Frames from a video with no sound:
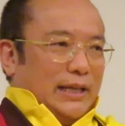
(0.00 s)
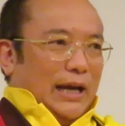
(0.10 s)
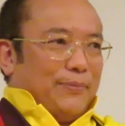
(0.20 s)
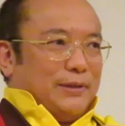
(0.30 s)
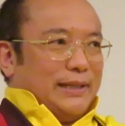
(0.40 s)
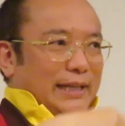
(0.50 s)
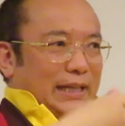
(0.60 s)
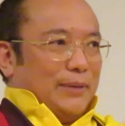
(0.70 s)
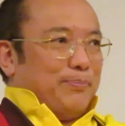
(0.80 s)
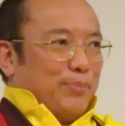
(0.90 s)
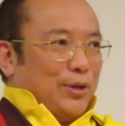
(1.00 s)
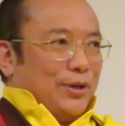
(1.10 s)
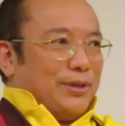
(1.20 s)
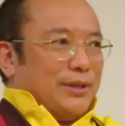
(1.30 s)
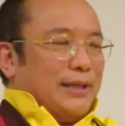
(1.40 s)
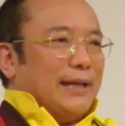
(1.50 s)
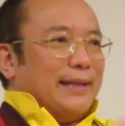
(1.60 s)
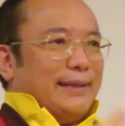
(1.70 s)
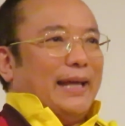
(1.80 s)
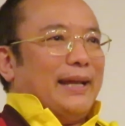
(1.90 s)
after they give birth,
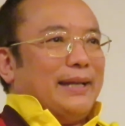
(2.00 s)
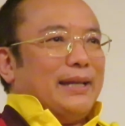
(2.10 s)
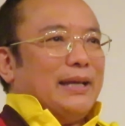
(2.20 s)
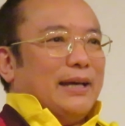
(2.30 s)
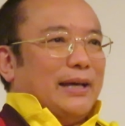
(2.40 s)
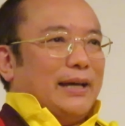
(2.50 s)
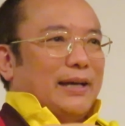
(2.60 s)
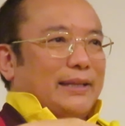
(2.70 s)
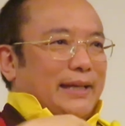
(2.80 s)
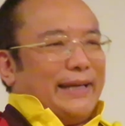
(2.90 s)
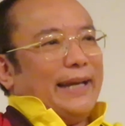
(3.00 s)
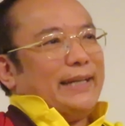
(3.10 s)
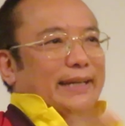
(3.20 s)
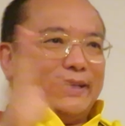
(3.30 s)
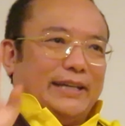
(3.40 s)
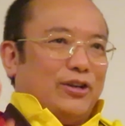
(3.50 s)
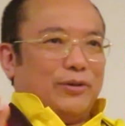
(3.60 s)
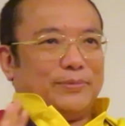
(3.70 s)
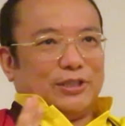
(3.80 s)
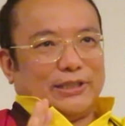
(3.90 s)
then they can take care
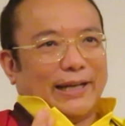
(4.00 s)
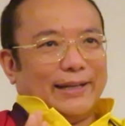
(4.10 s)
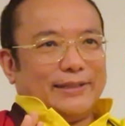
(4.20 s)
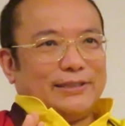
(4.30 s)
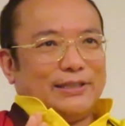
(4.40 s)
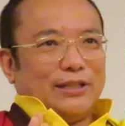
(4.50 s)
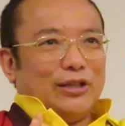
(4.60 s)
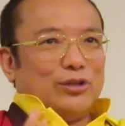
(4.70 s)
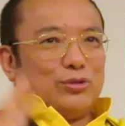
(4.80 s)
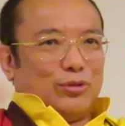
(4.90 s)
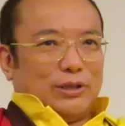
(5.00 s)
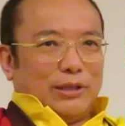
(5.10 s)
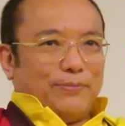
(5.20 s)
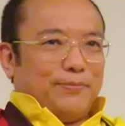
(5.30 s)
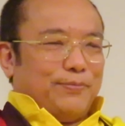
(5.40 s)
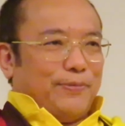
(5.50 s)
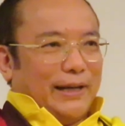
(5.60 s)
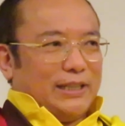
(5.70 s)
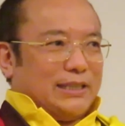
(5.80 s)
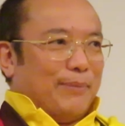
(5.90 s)
of the child. So they
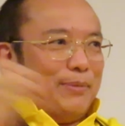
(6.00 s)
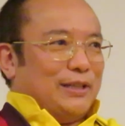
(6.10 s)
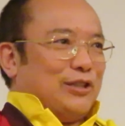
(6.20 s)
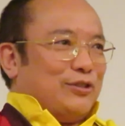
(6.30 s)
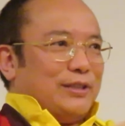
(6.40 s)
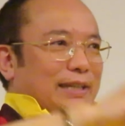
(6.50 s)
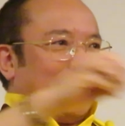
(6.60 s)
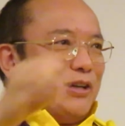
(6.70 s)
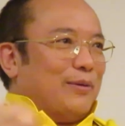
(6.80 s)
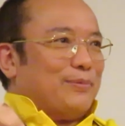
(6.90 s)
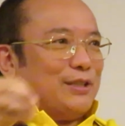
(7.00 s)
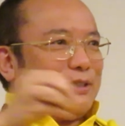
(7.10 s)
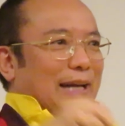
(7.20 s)
find somebody to take care of the